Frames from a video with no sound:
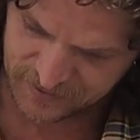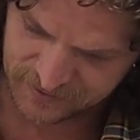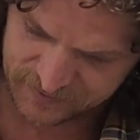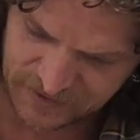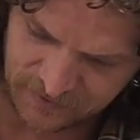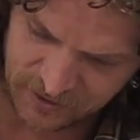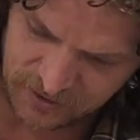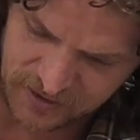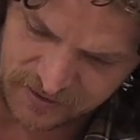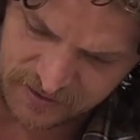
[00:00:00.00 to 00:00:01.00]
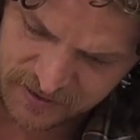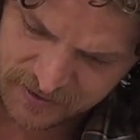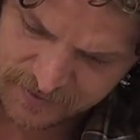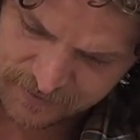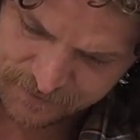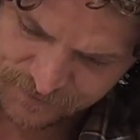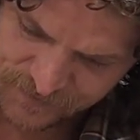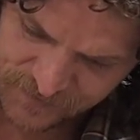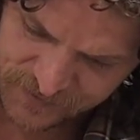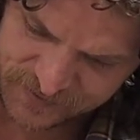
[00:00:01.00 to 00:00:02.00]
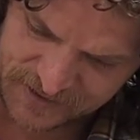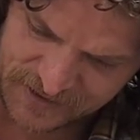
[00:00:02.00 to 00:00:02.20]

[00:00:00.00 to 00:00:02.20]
See, you can, if you see